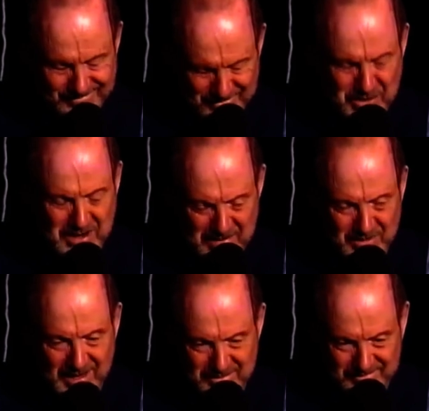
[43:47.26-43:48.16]
She came
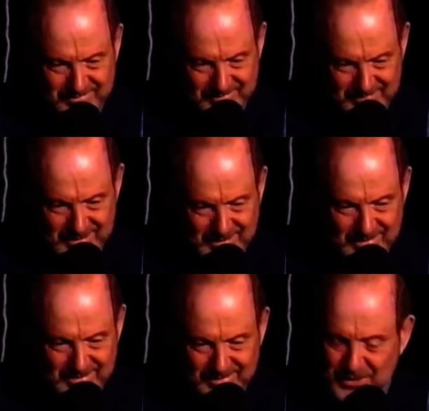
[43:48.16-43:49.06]
down
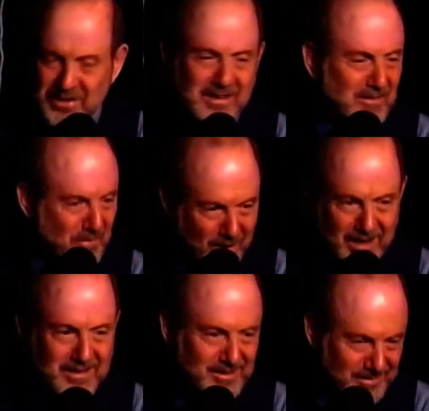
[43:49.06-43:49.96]
looking great.
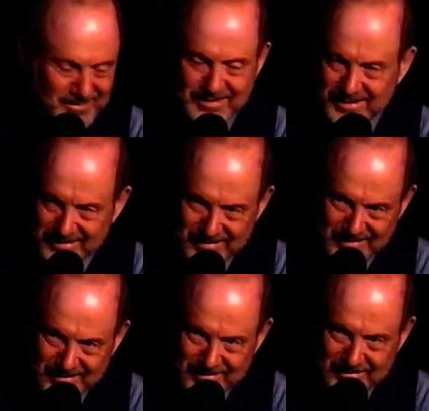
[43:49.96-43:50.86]

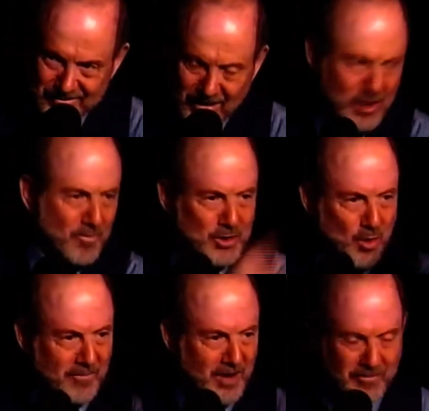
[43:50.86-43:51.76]
Ran over to
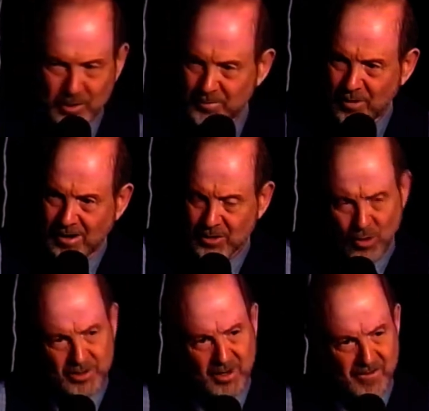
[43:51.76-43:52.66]
our favorite bar,
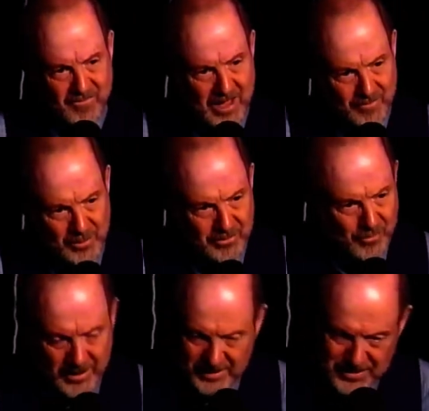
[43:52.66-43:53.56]
ordered our favorite
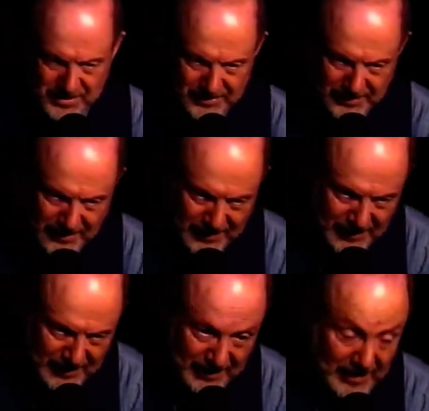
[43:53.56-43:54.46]
drinks,
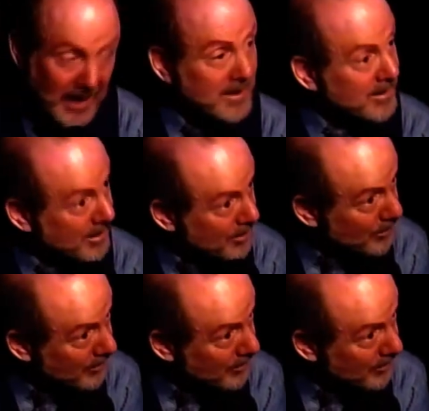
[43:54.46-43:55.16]
and I continued.